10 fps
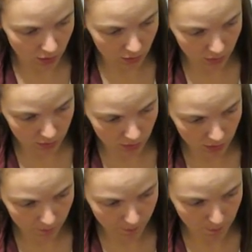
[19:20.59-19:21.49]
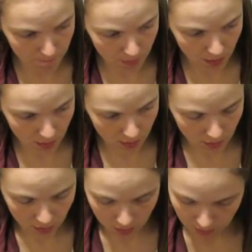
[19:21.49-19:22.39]
don't spill them.
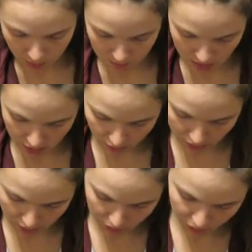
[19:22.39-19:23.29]
I'm going to make the label